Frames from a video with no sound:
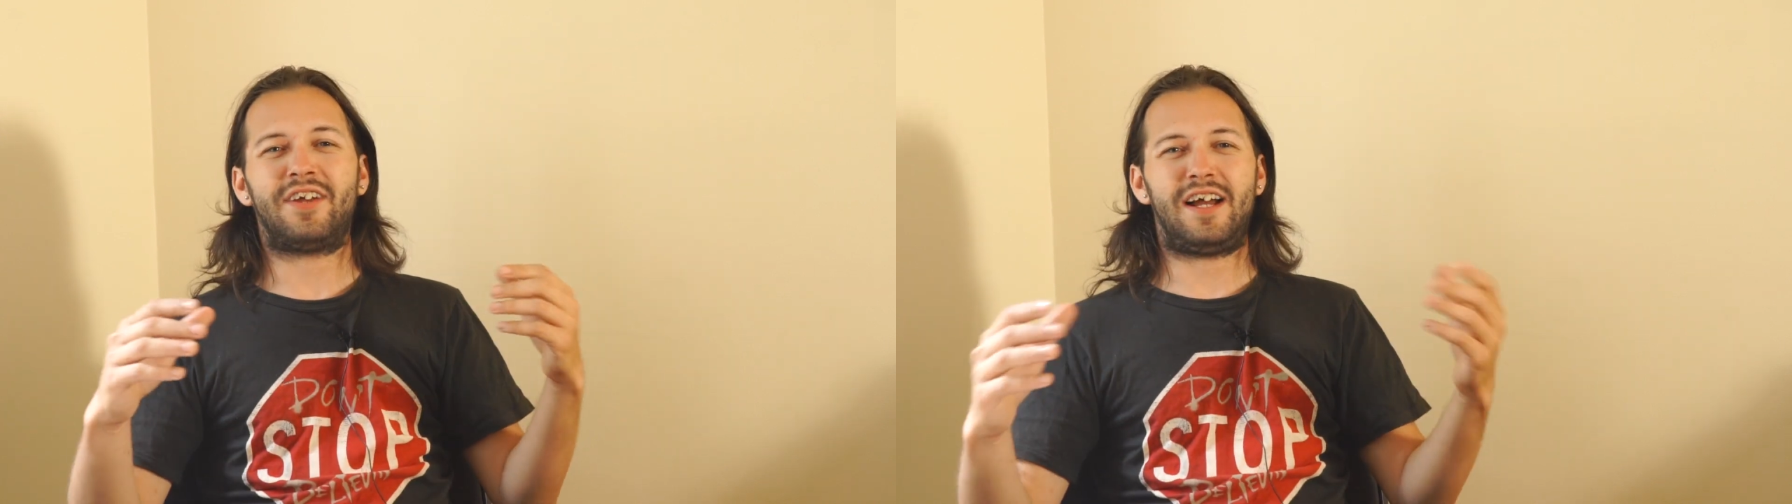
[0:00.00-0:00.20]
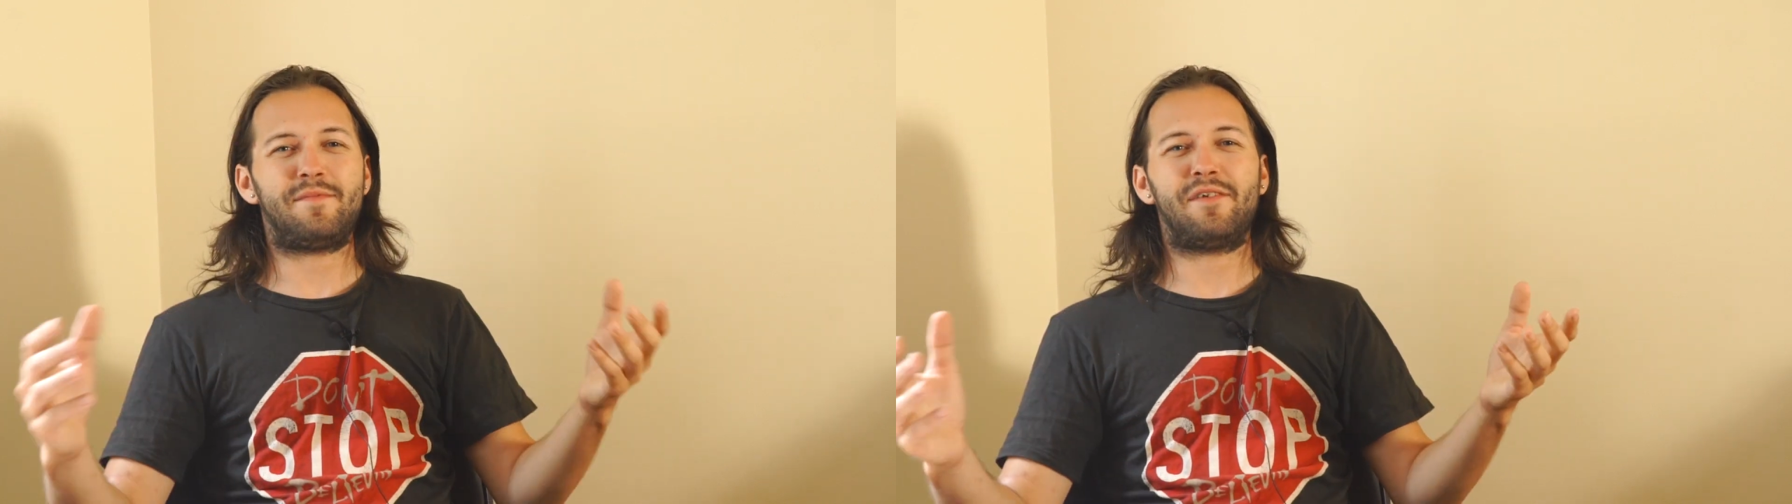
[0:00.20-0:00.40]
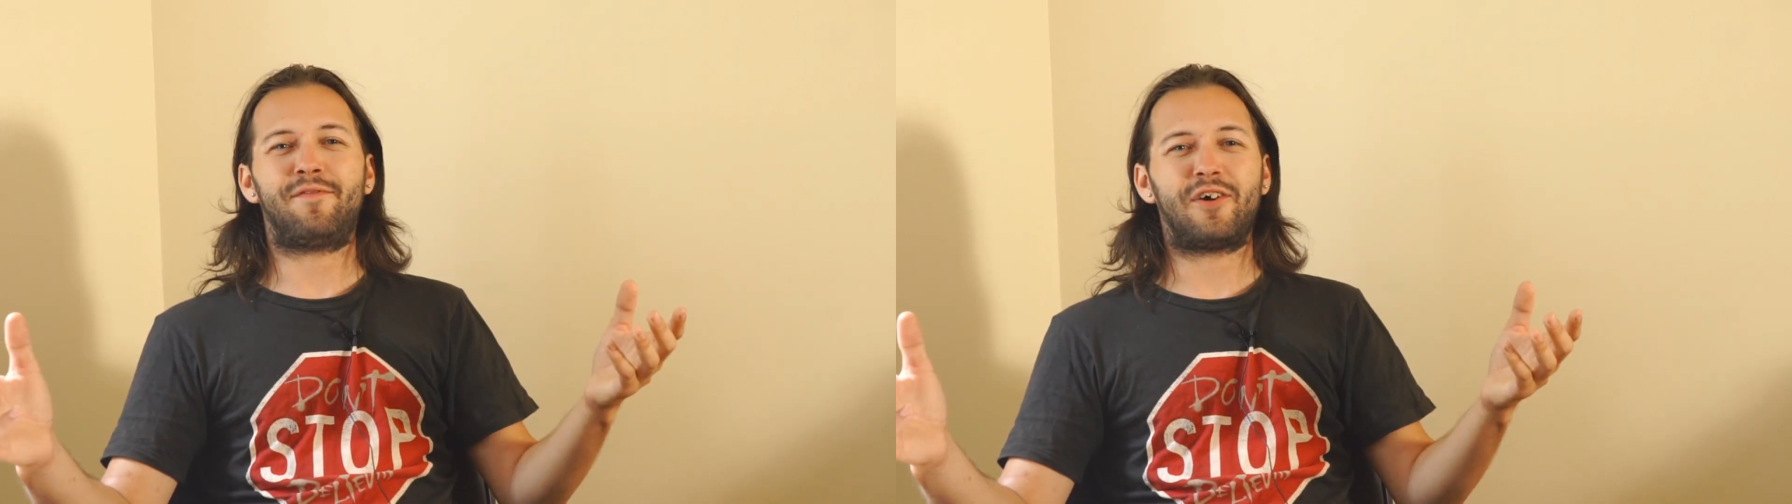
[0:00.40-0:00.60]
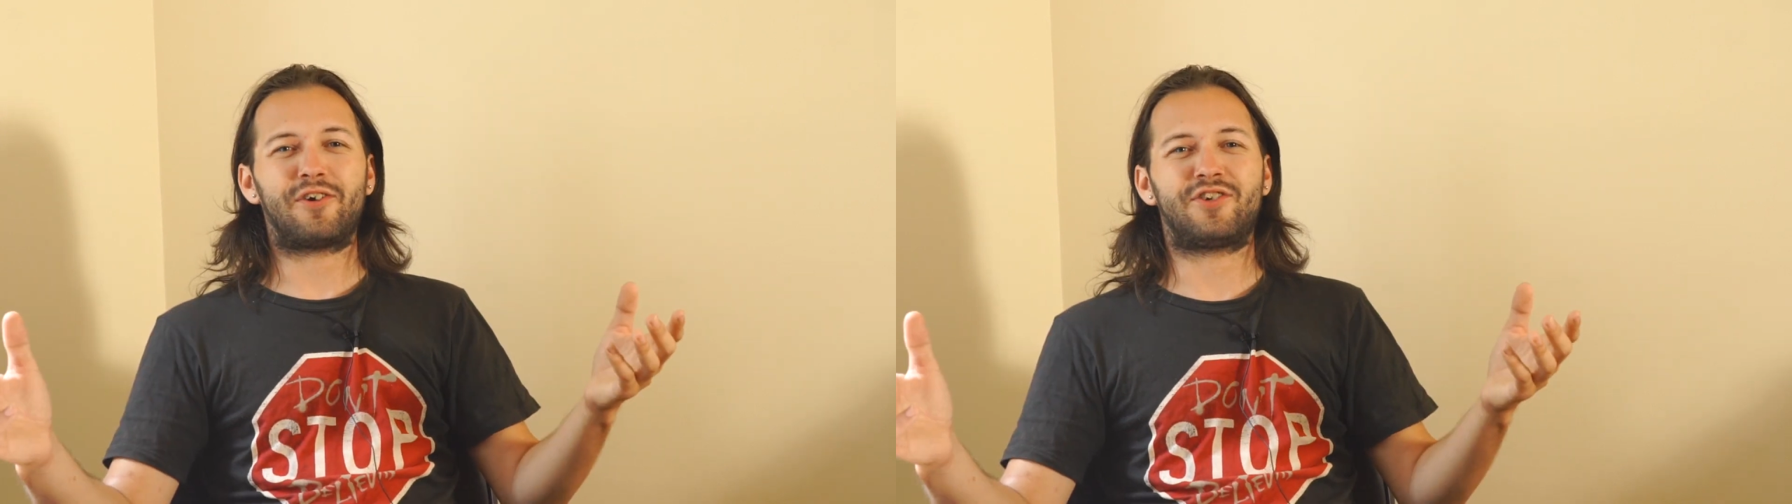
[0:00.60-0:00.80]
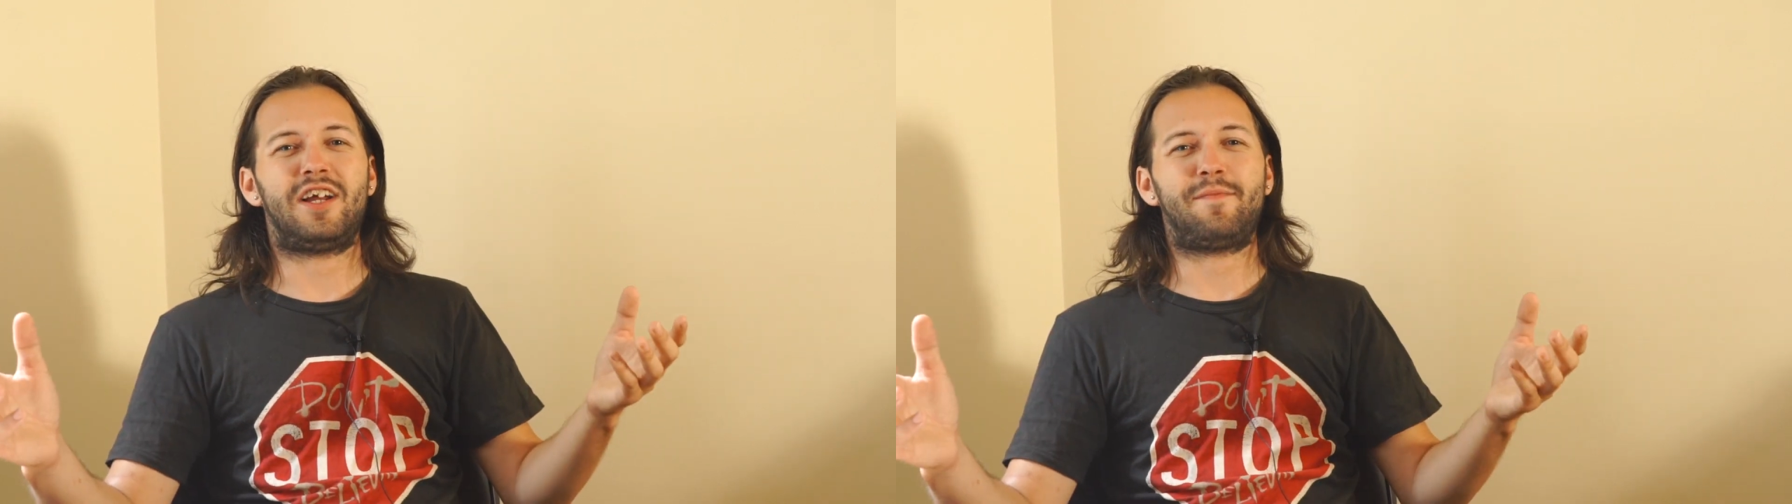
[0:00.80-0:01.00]
time to
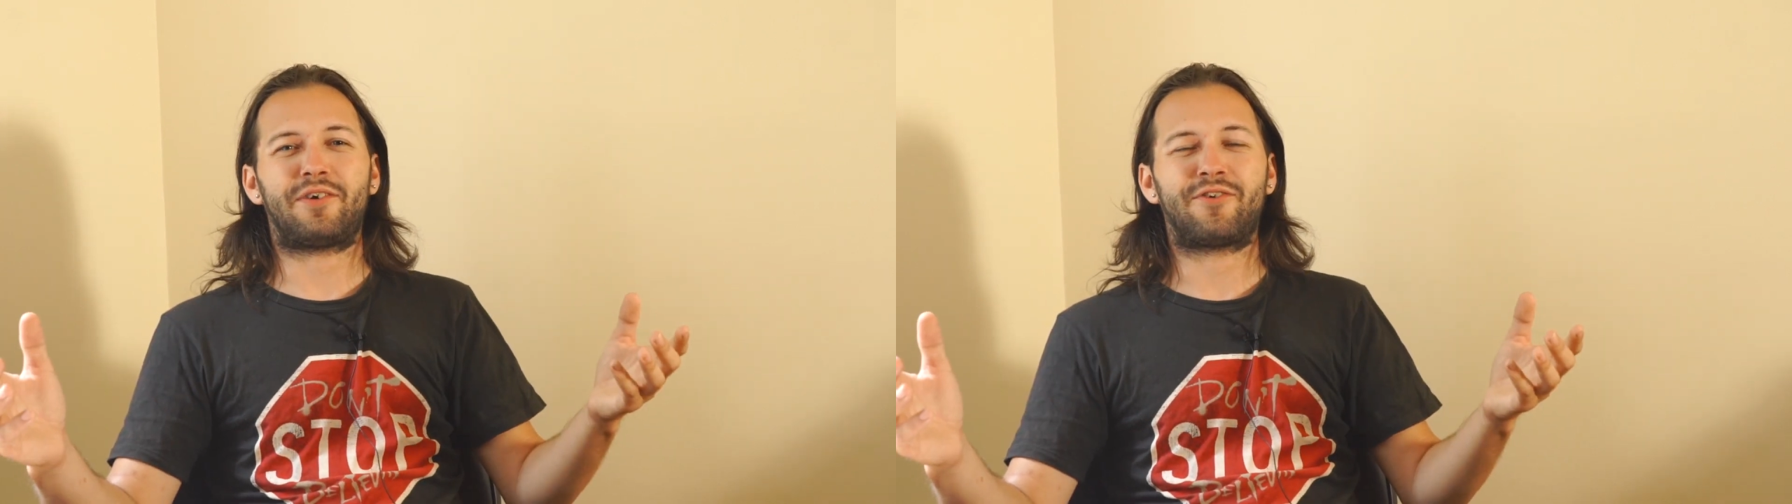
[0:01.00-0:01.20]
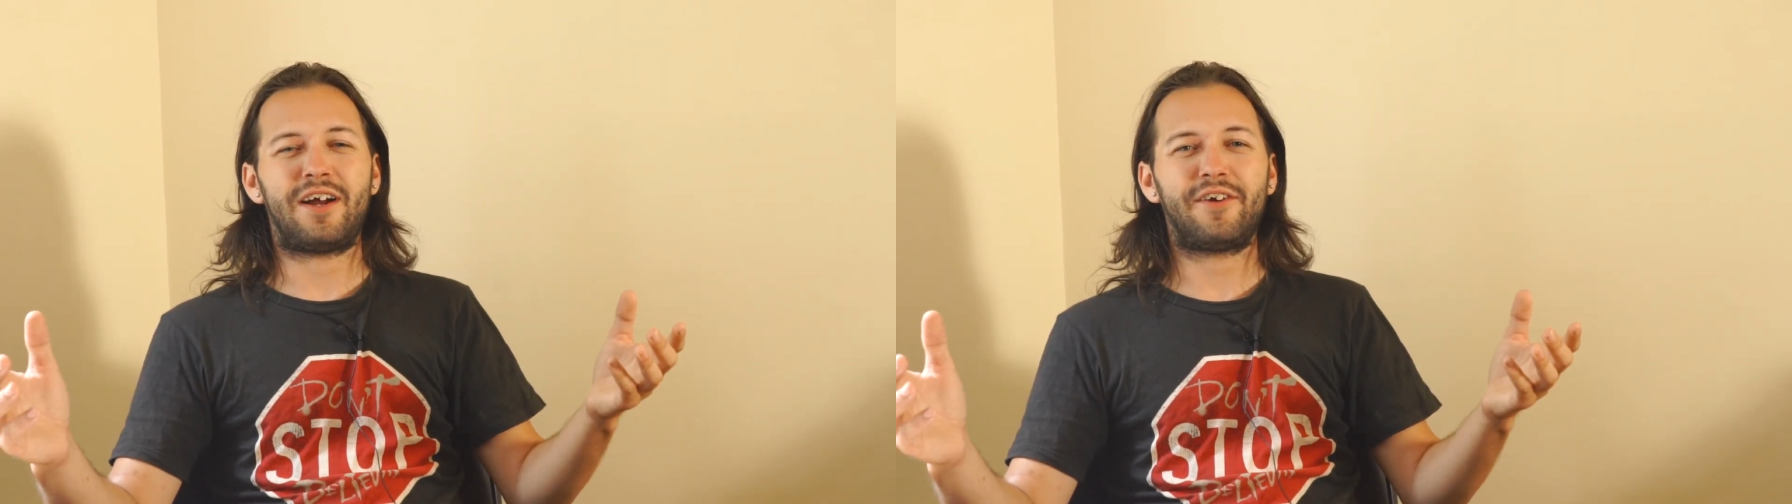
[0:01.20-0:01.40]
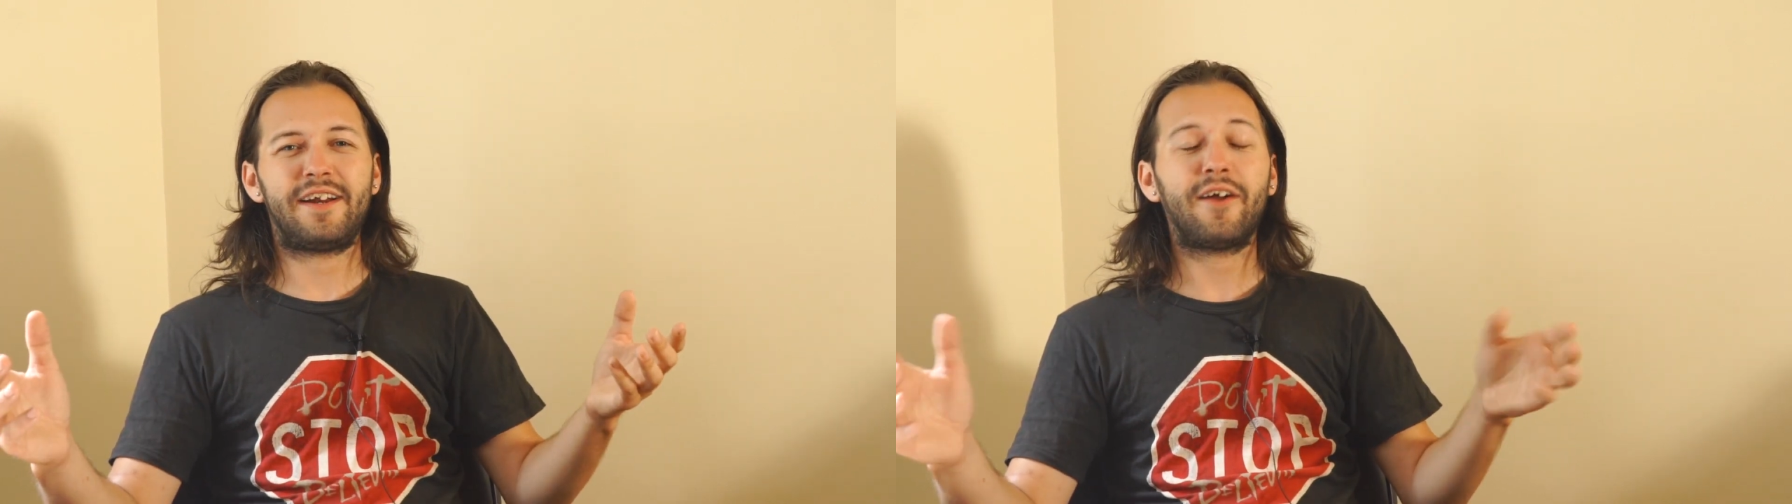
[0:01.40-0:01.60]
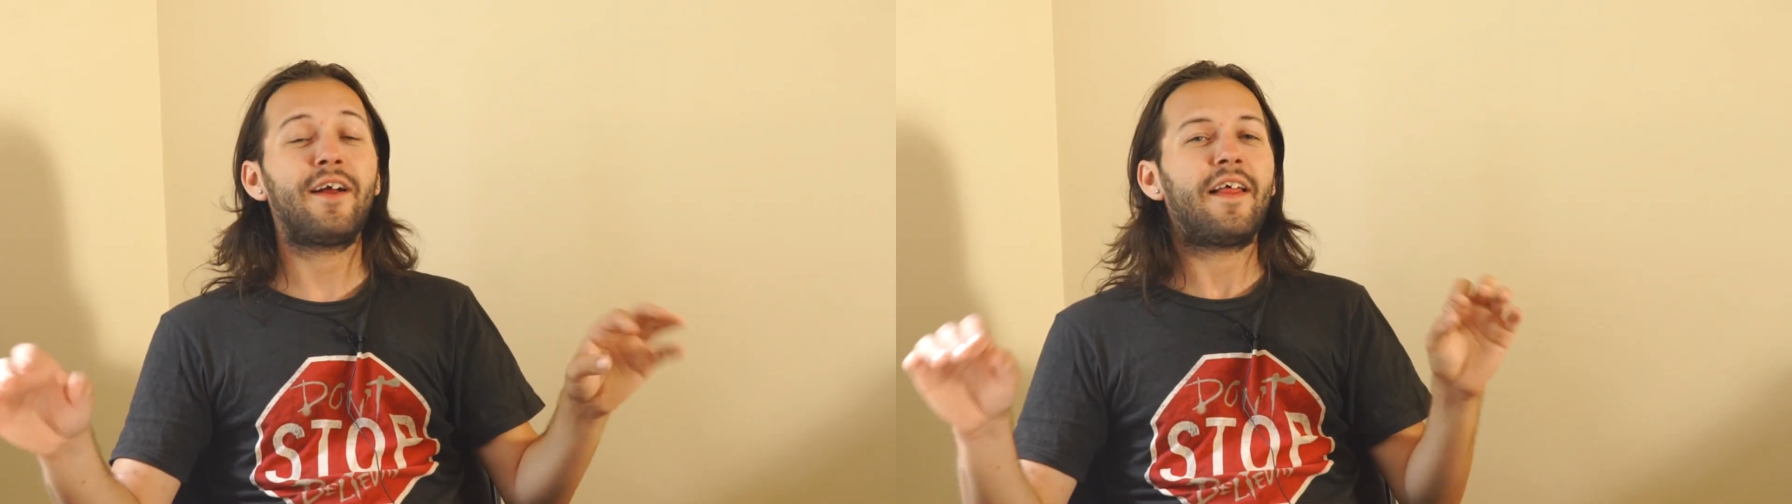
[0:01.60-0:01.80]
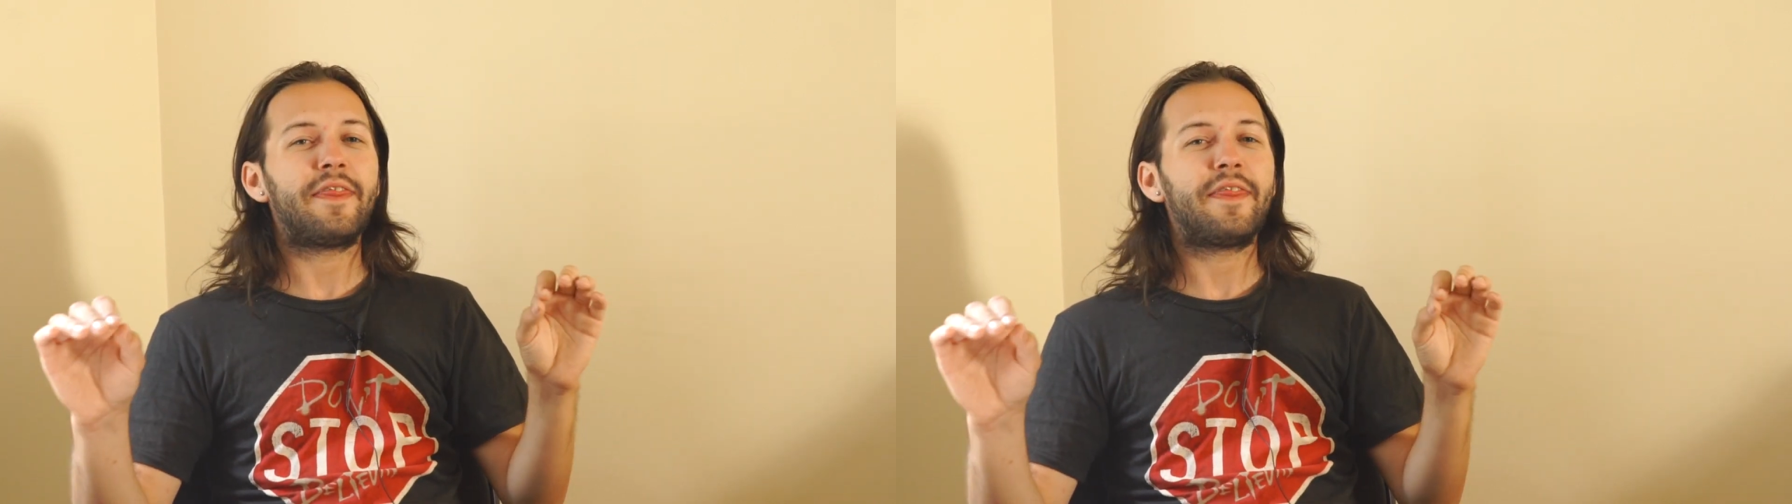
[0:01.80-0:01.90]
Photoshop a crowd in there.